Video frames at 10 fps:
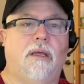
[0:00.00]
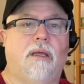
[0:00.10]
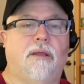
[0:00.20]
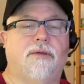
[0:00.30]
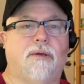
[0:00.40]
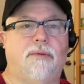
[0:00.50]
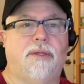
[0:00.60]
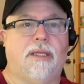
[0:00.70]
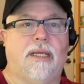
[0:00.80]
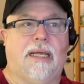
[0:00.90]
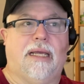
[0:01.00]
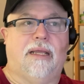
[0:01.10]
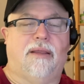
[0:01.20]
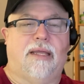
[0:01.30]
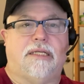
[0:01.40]
So
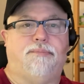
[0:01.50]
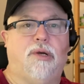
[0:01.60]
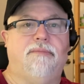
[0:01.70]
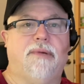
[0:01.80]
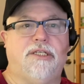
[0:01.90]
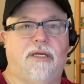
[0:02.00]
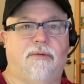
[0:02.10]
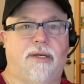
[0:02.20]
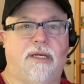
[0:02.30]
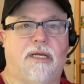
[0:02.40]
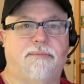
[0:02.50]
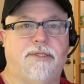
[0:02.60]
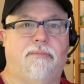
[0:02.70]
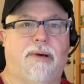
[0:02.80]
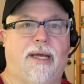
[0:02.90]
that's pretty much it when it comes
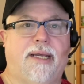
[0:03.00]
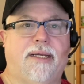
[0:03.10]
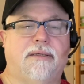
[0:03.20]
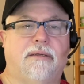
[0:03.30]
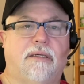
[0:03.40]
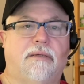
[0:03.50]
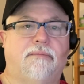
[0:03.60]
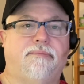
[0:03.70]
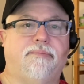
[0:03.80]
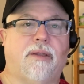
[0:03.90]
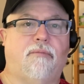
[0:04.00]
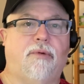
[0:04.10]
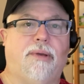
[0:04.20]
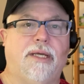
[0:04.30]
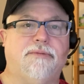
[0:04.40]
to buying
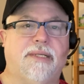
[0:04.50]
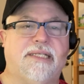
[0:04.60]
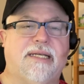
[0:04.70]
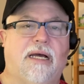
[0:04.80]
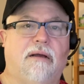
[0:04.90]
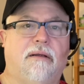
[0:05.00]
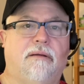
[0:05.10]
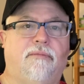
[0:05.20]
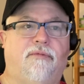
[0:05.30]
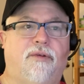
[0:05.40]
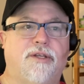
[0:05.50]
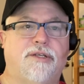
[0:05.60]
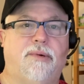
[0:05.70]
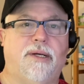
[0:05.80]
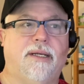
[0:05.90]
replacement stock for the
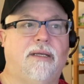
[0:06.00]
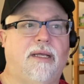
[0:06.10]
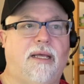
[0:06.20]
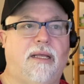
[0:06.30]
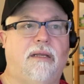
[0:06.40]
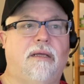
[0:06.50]
spring. And